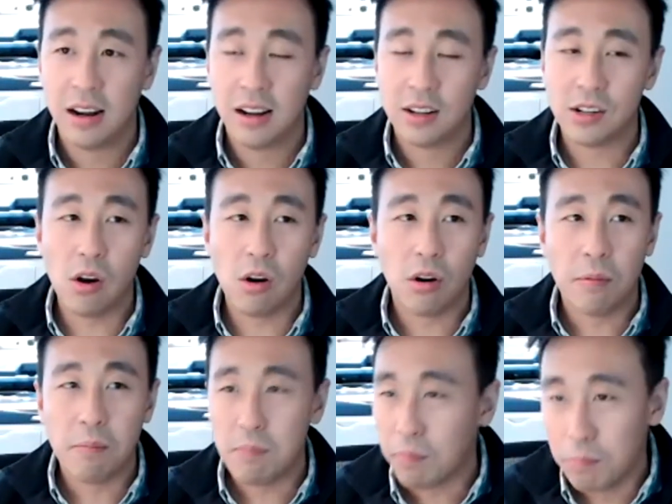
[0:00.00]
So
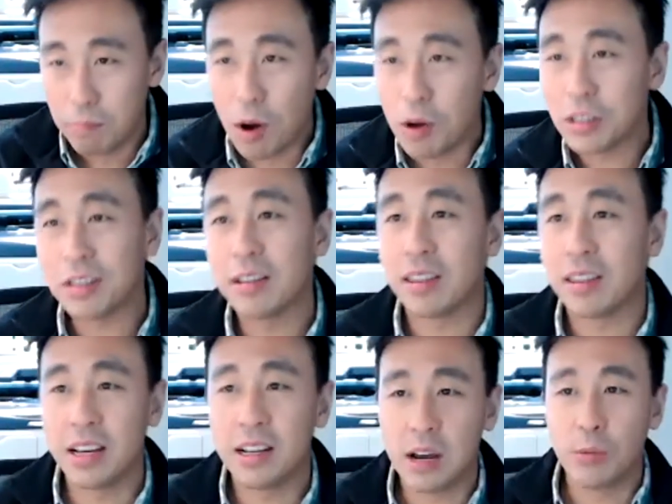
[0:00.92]
most of the
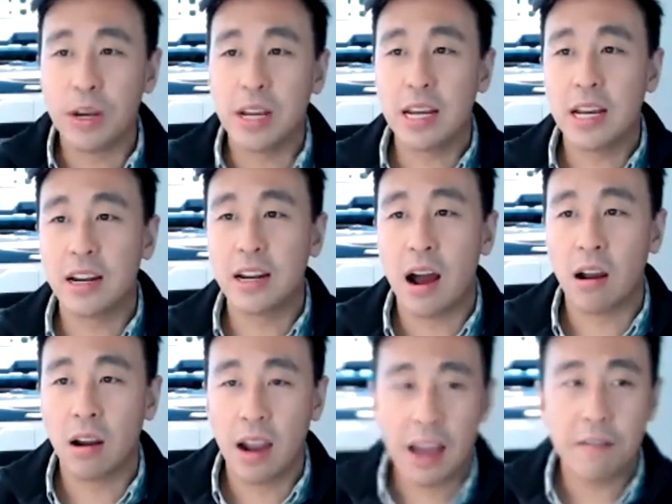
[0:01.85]
things that we need in
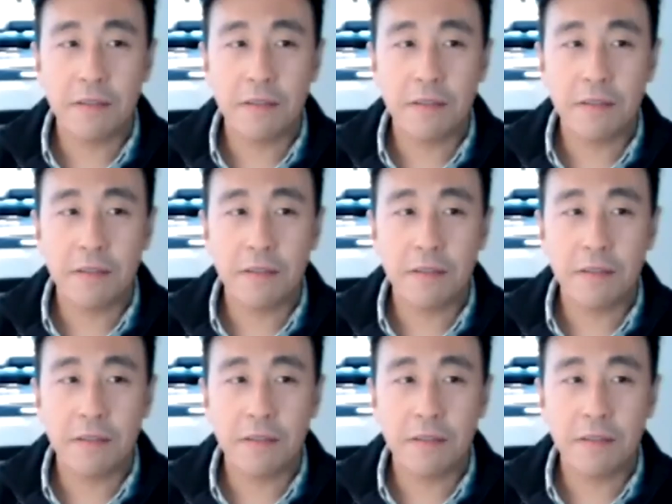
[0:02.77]
our life